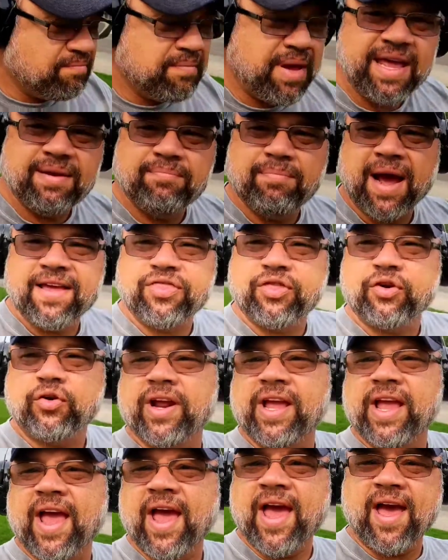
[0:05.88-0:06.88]
made by
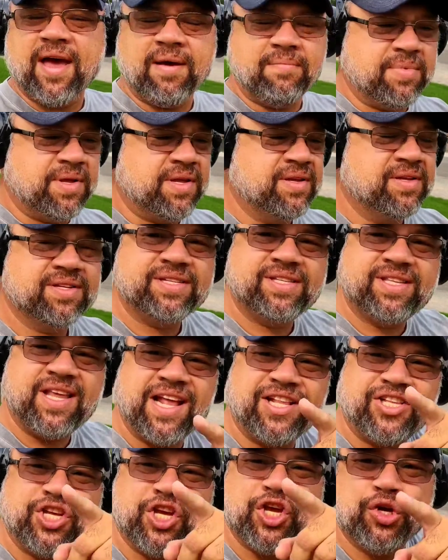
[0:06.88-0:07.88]
3M.
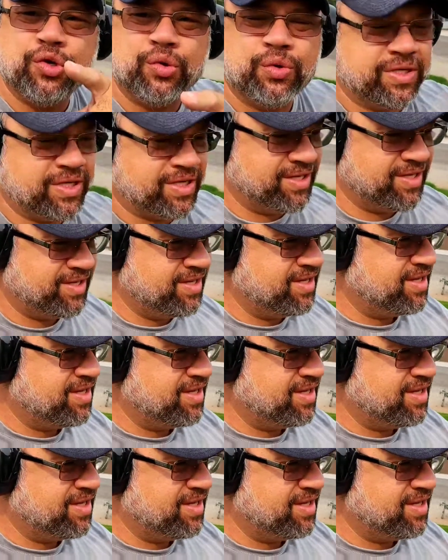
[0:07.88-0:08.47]
Stay tuned.